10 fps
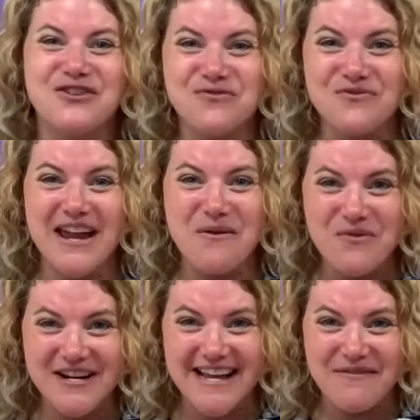Great
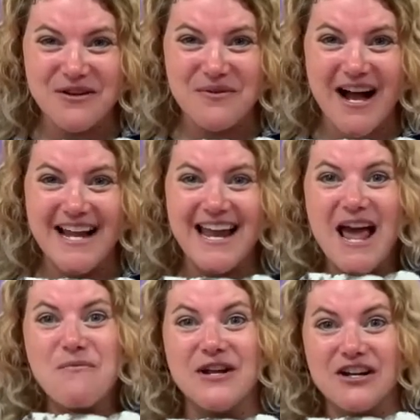work, everyone,
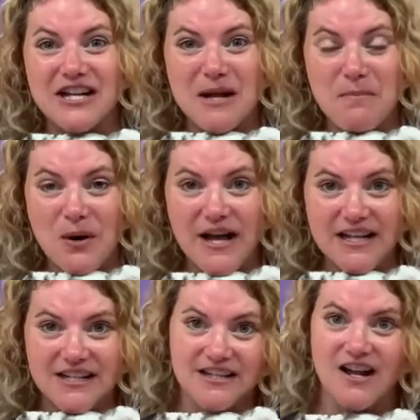and we are gonna
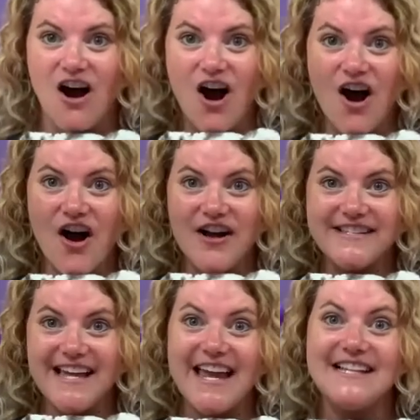put,
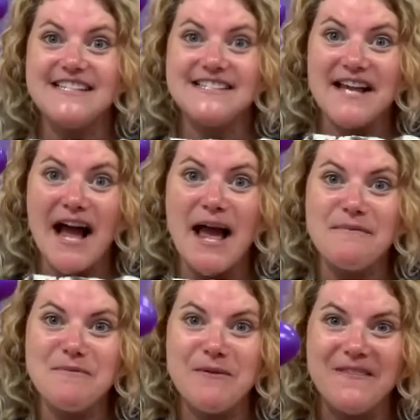say it's
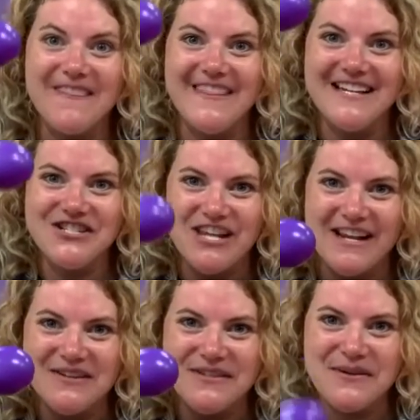time to put the
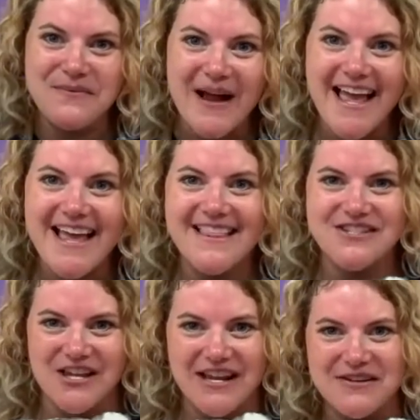shakers away, the
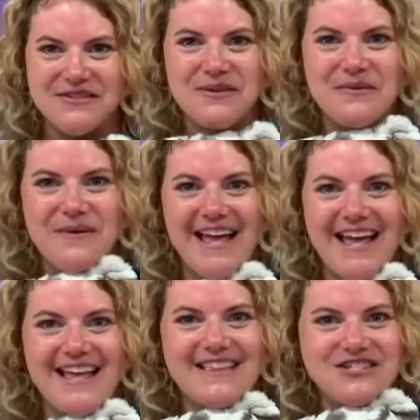shakers
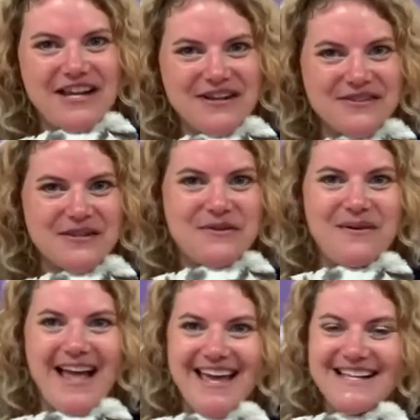away, the shakers
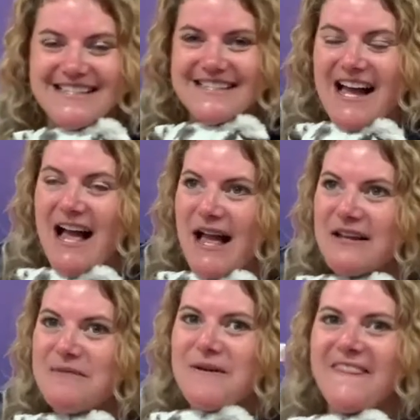away. It's
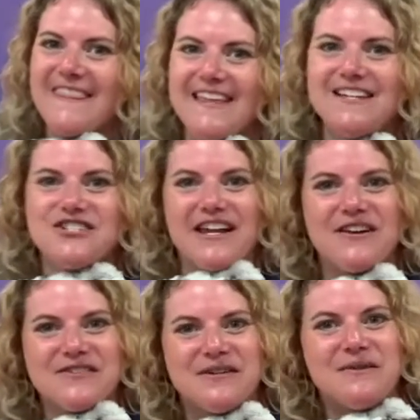time to put the
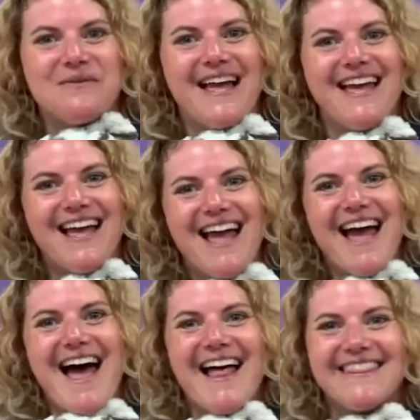shakers away
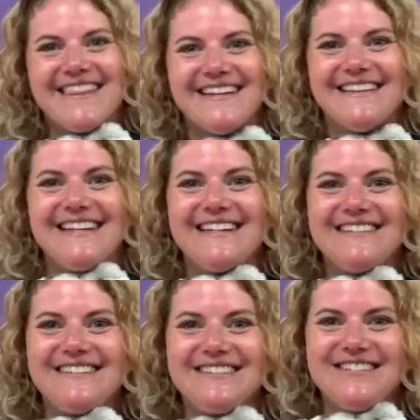at the
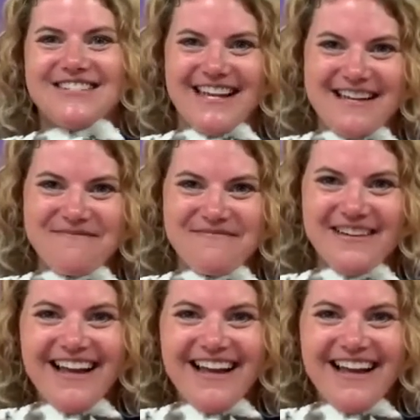Little Gym.